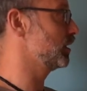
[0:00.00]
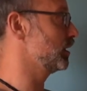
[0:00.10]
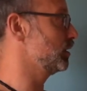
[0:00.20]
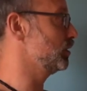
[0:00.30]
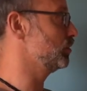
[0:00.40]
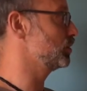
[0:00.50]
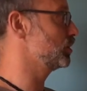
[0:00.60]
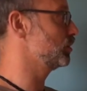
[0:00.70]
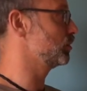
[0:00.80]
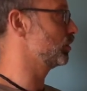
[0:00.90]
that
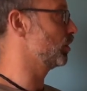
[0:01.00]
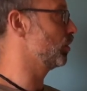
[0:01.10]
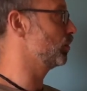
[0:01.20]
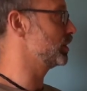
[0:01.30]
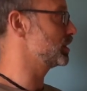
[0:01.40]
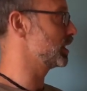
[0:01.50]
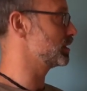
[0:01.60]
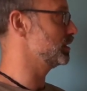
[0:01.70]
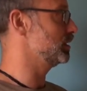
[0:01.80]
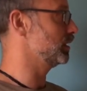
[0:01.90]
used to always has
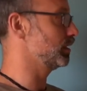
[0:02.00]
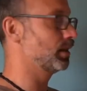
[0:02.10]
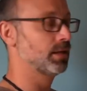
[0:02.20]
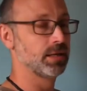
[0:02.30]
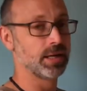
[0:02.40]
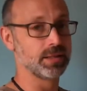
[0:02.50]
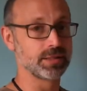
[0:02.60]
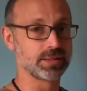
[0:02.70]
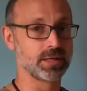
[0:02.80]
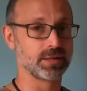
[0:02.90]
a D, and
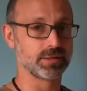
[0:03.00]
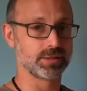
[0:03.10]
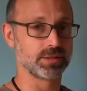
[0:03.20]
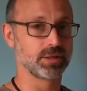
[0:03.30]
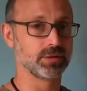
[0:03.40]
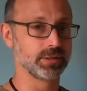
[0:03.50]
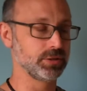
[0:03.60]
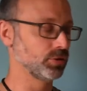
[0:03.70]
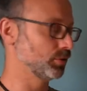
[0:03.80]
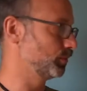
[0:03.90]
that's not necessarily
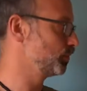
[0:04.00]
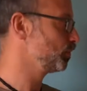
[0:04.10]
true.